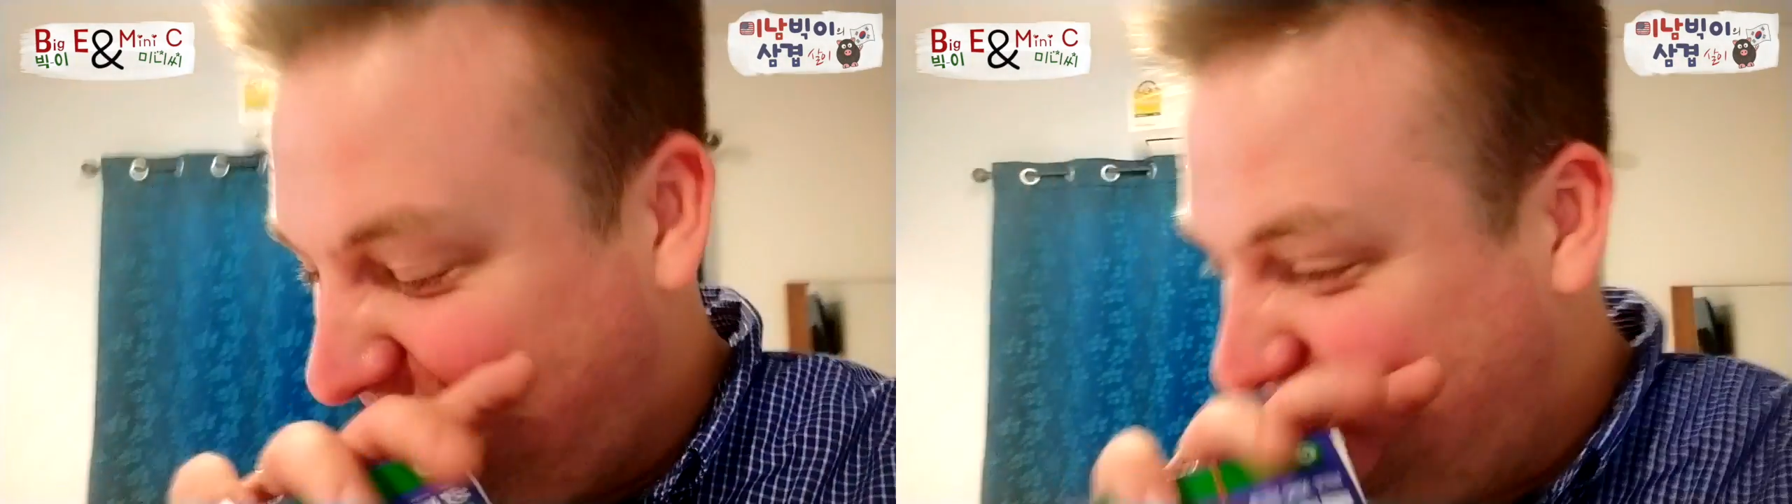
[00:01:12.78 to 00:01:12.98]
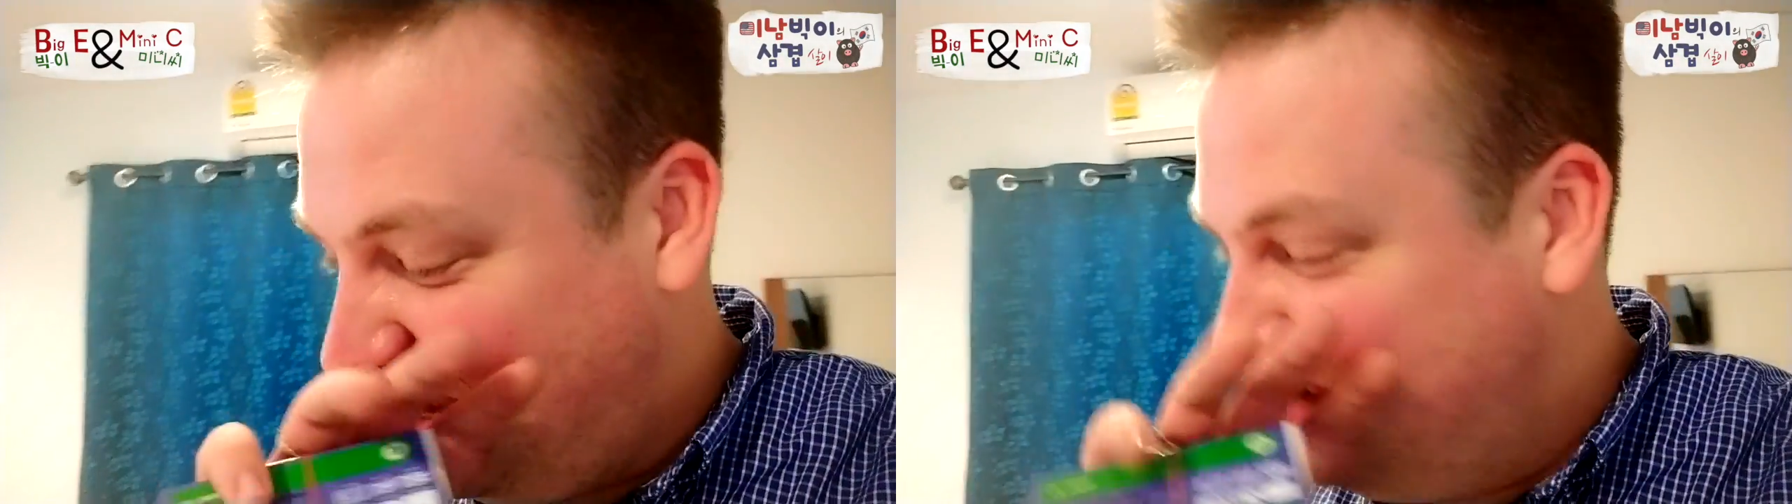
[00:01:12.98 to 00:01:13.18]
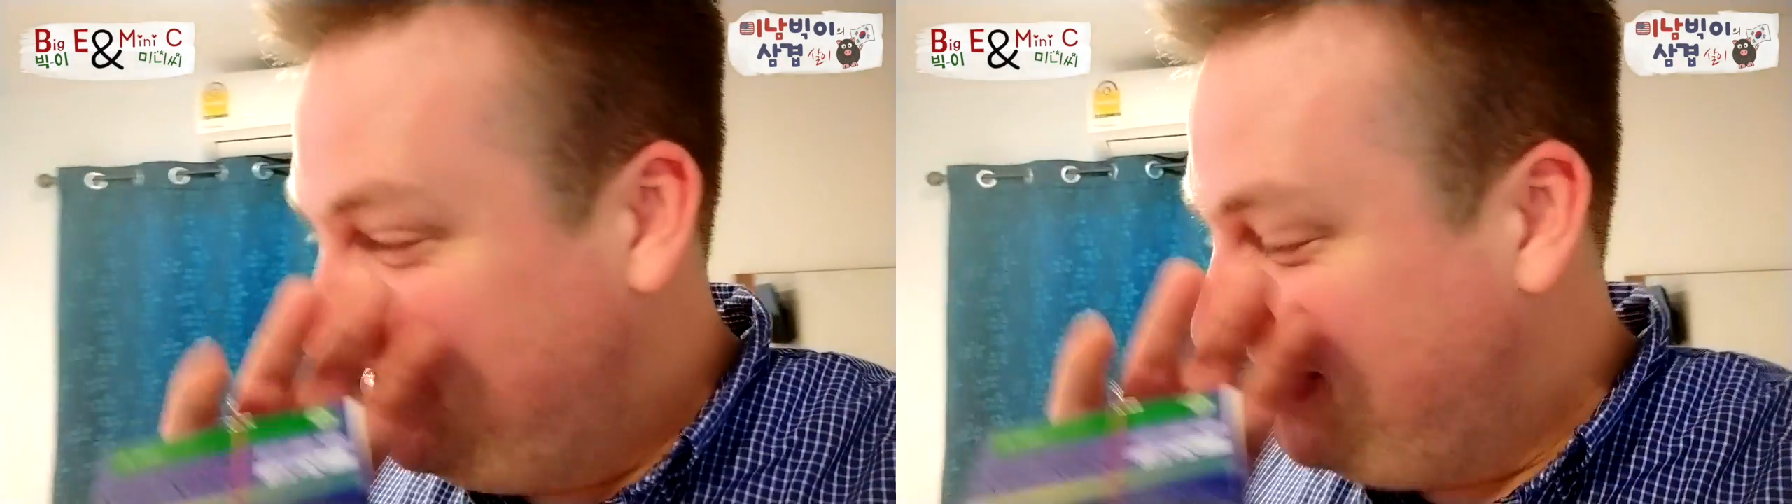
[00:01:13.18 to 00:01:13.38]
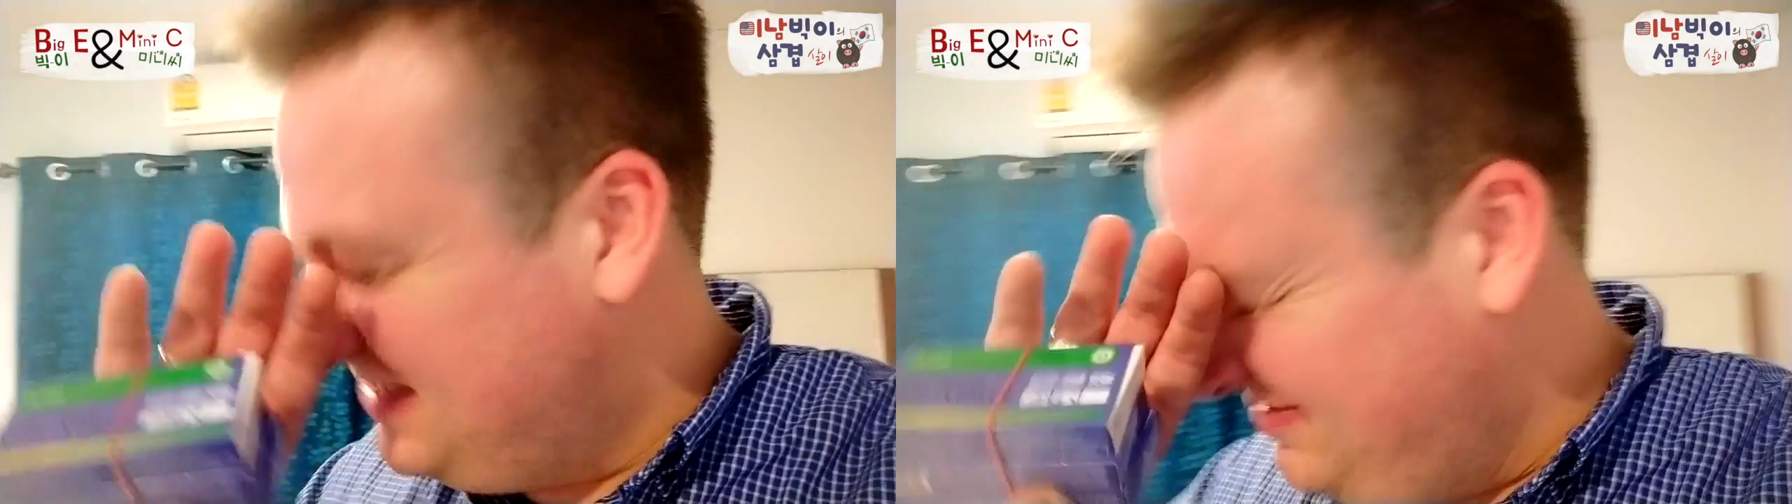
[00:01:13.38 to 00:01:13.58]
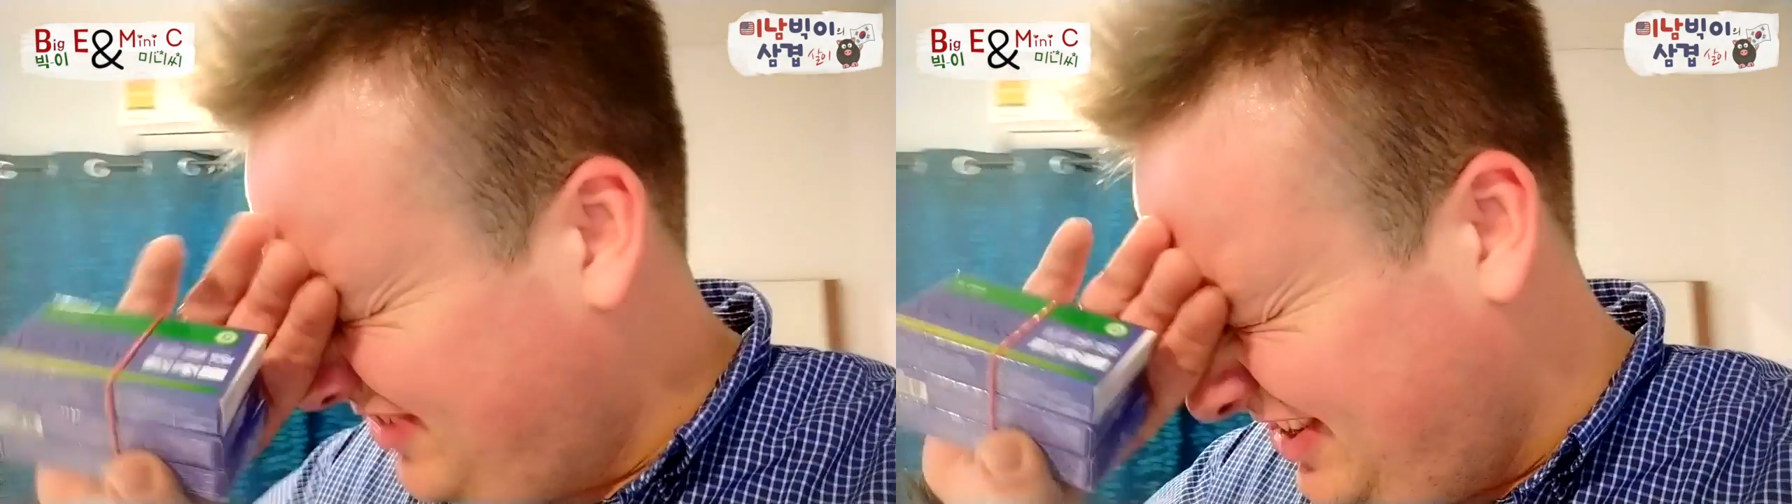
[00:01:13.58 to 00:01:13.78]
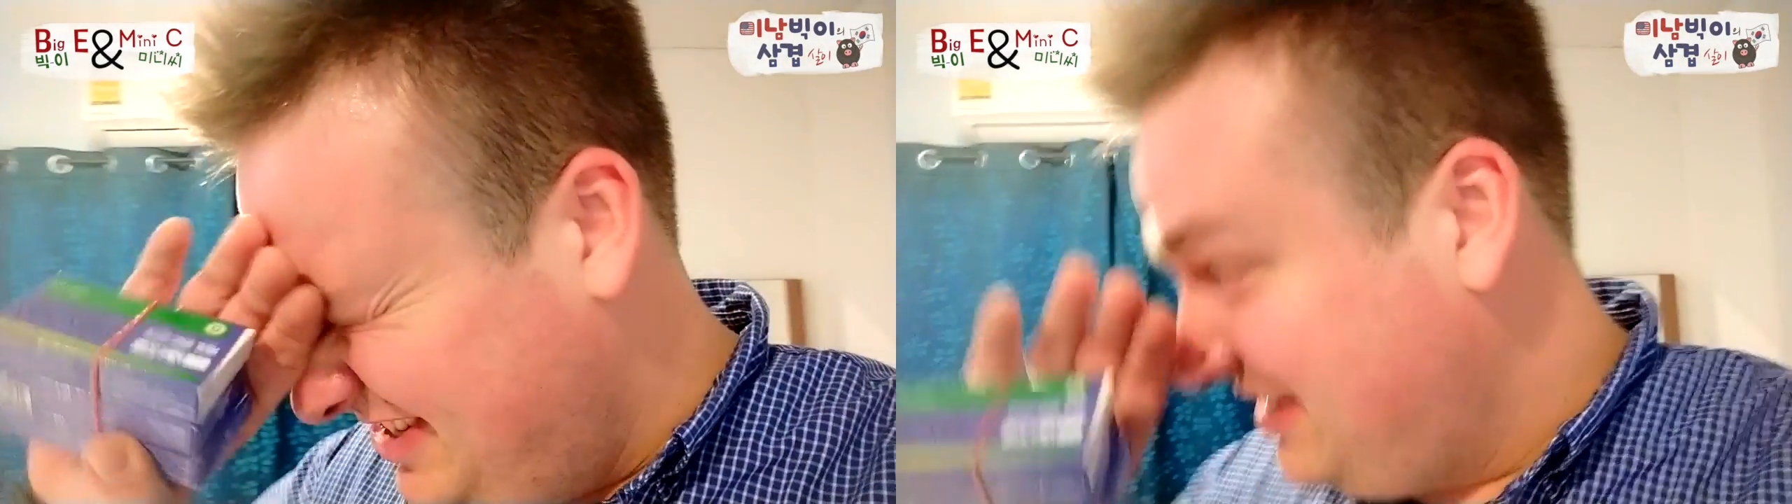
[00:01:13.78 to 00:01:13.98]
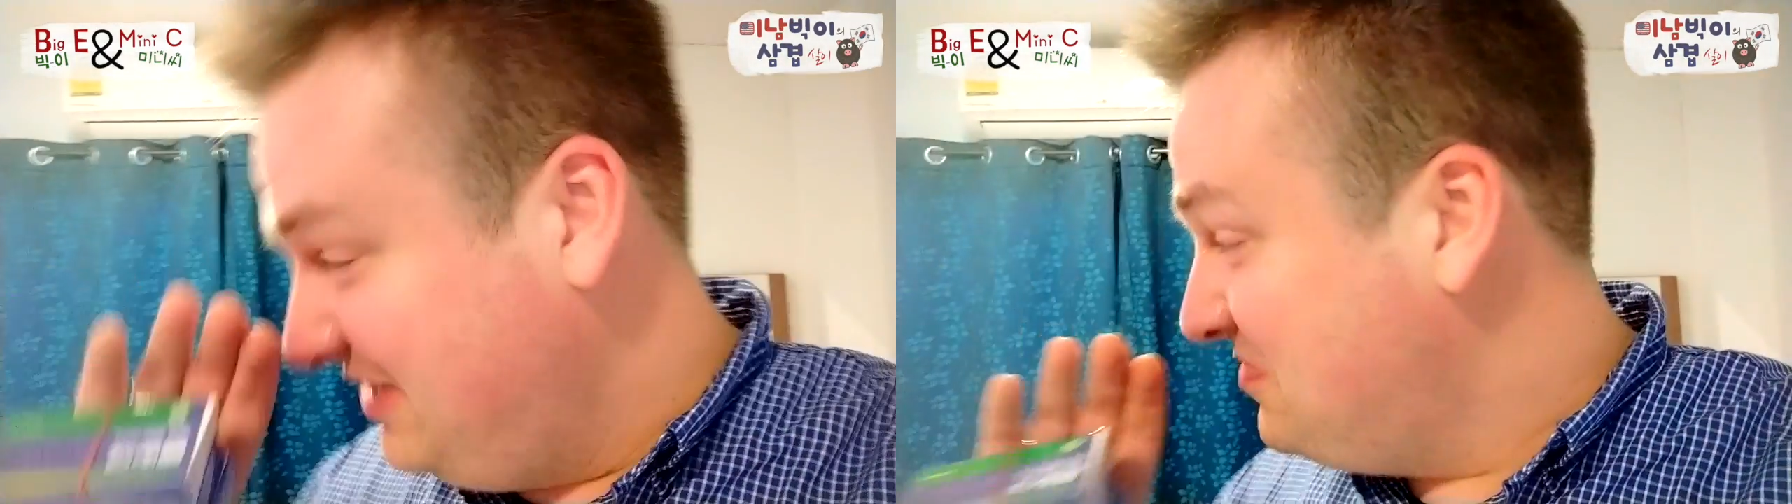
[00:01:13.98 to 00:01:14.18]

was un- that was involuntary.